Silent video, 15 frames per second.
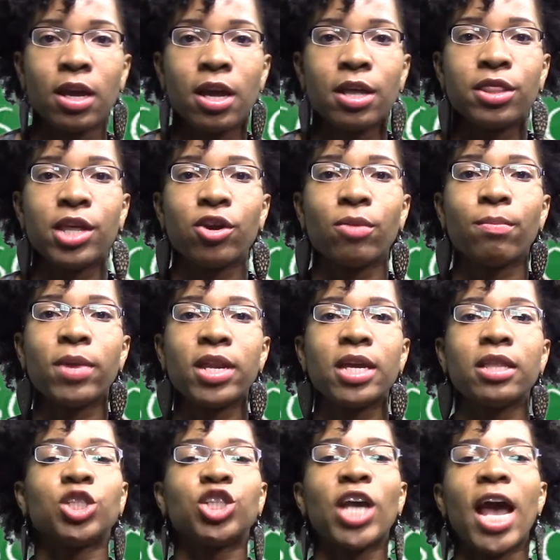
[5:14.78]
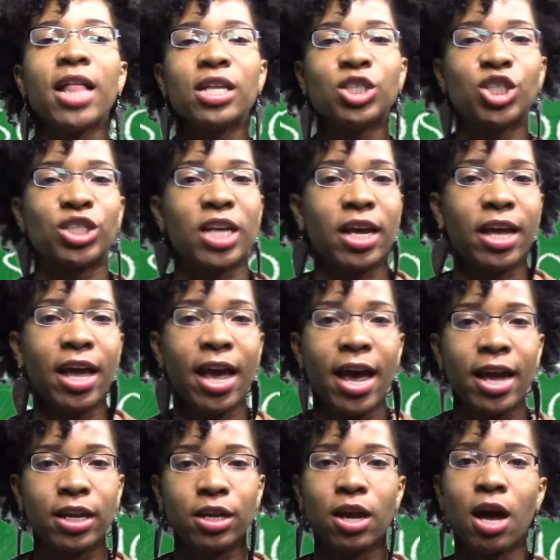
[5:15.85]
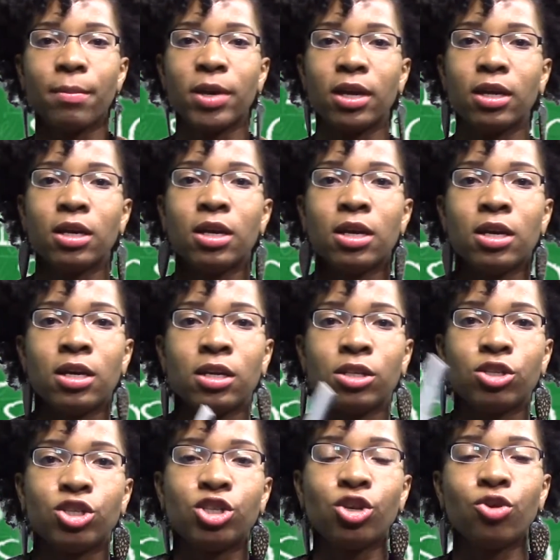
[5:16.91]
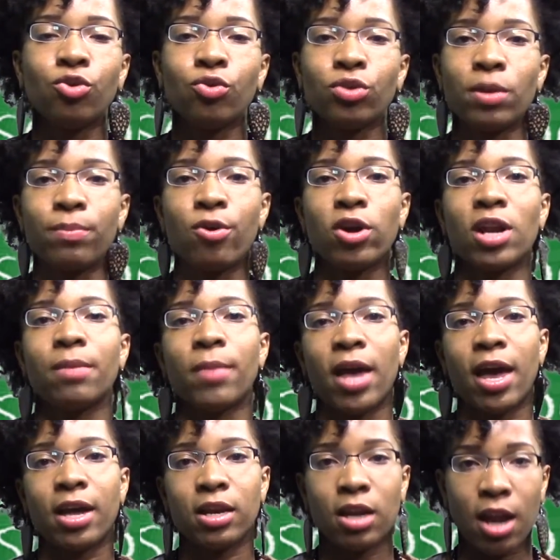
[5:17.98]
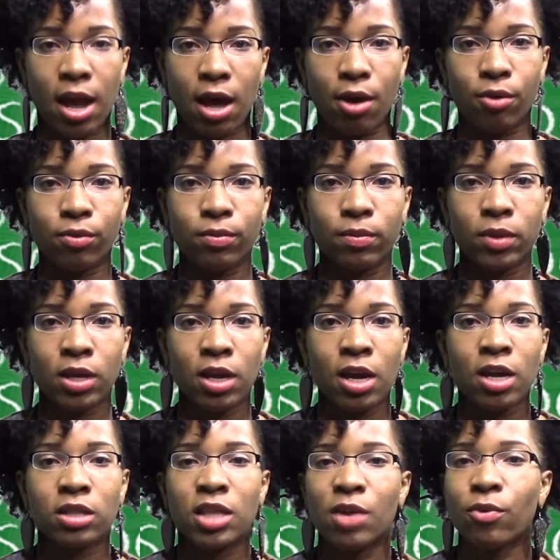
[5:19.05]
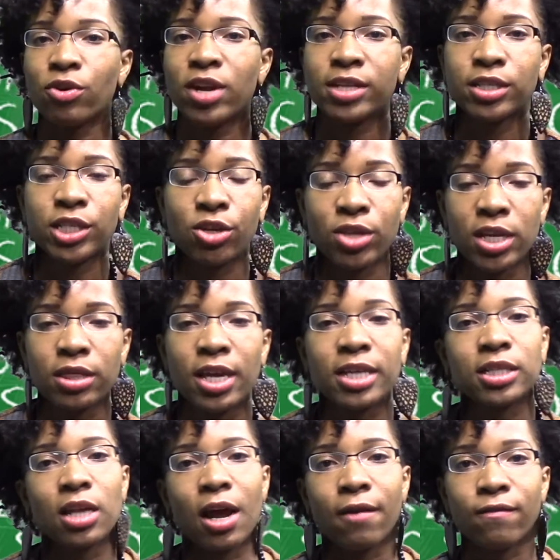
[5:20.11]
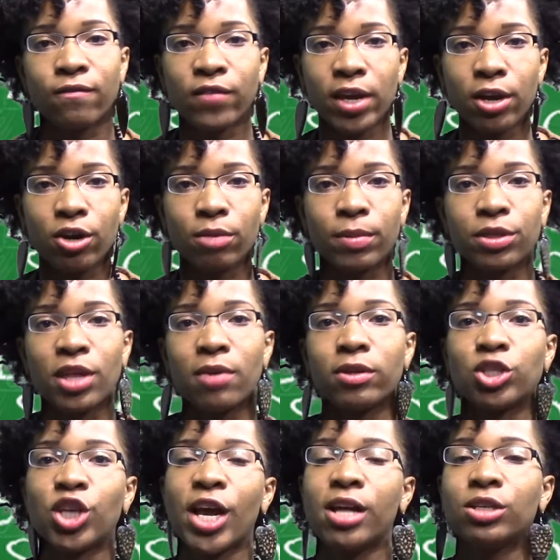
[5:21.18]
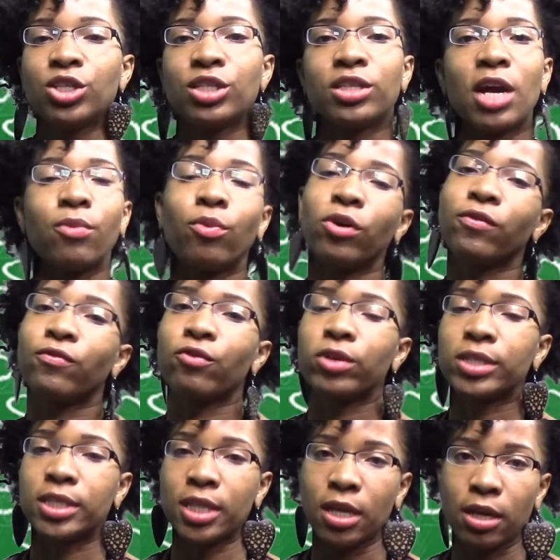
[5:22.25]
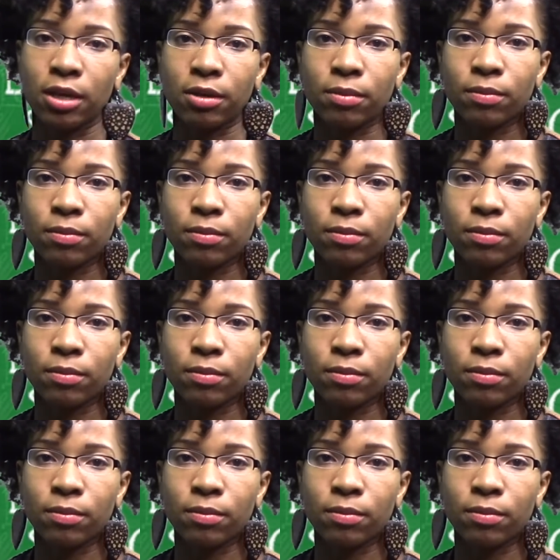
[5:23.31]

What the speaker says: There are many challenges I had coming to the point I'm at now. They weren't necessarily things that I feared, but they were challenges that weren't foreseen.